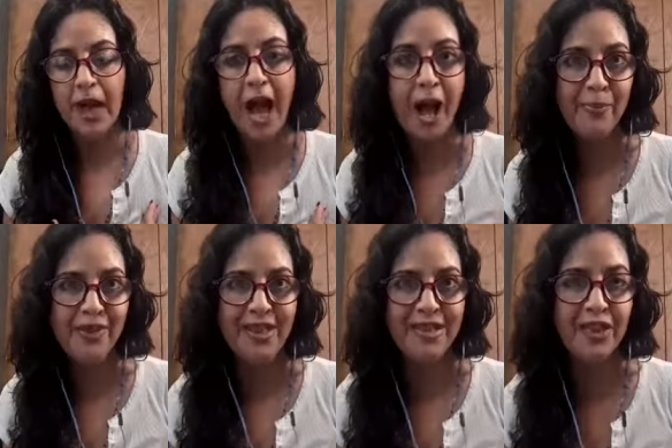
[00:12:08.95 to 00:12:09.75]

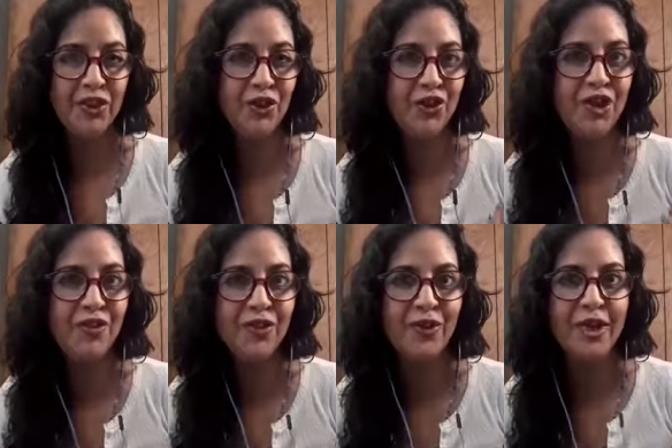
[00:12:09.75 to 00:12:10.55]
happy and not to
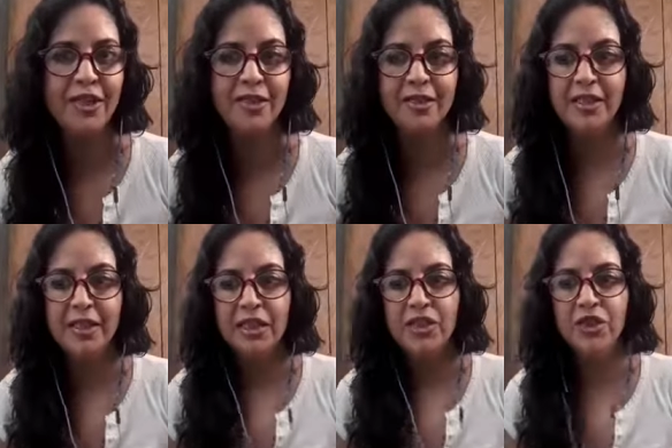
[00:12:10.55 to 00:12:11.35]
suffer and
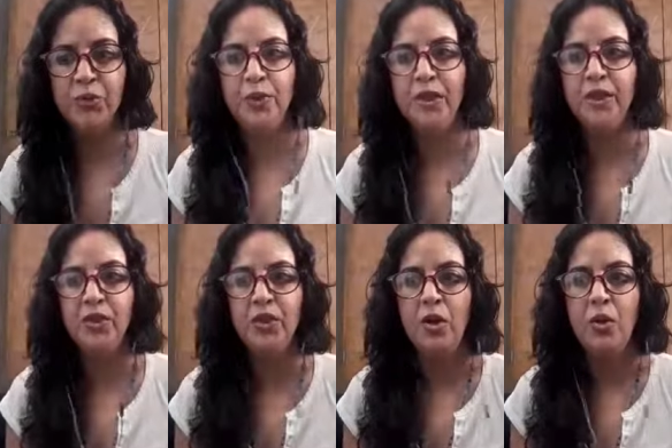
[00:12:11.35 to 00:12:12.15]
to be,
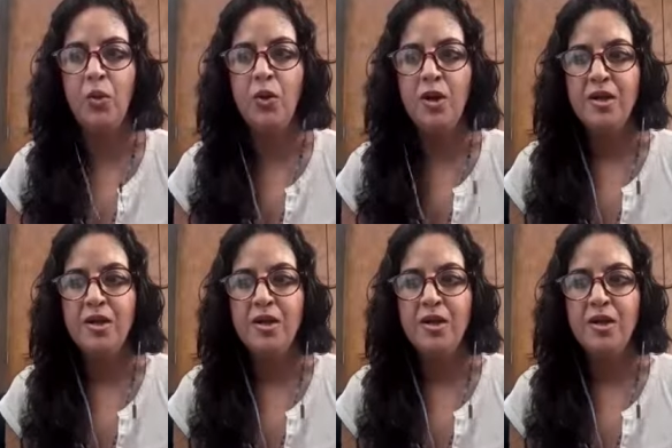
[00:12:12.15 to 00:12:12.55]
you know,